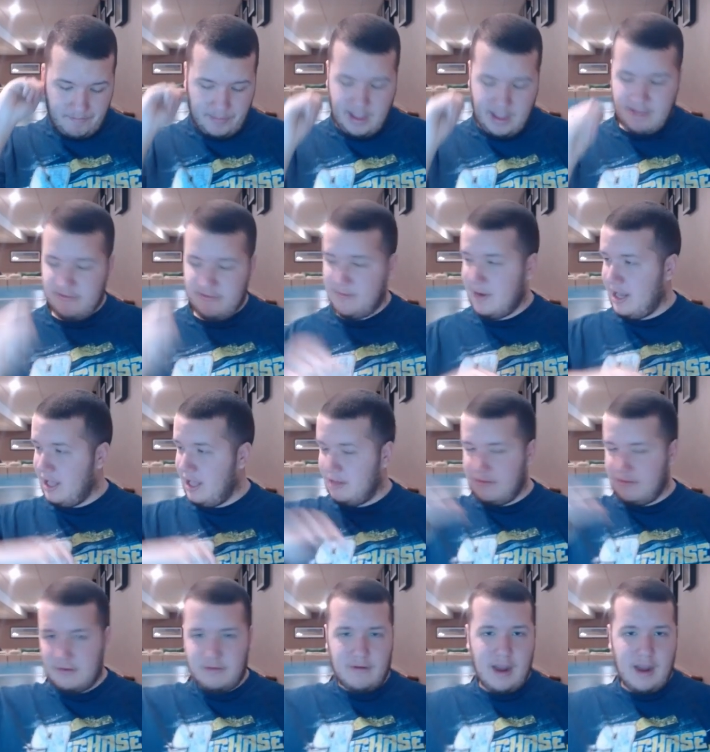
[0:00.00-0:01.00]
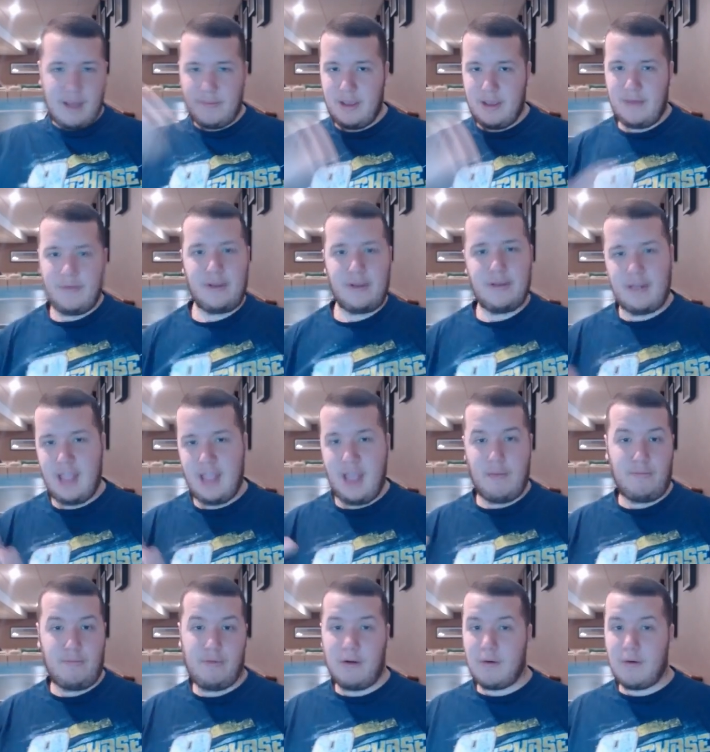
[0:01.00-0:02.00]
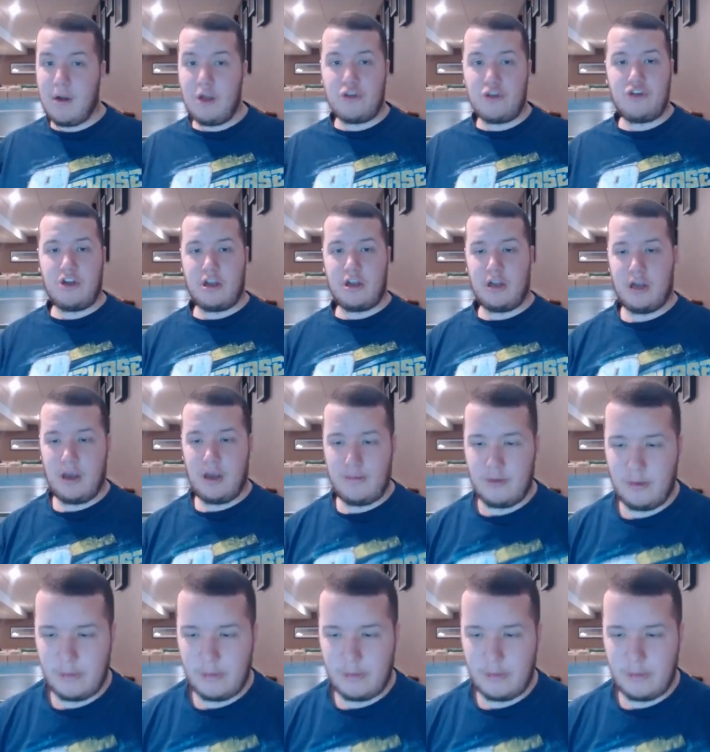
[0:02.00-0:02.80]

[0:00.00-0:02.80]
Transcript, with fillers: everybody else is around me. We we were all shooken up.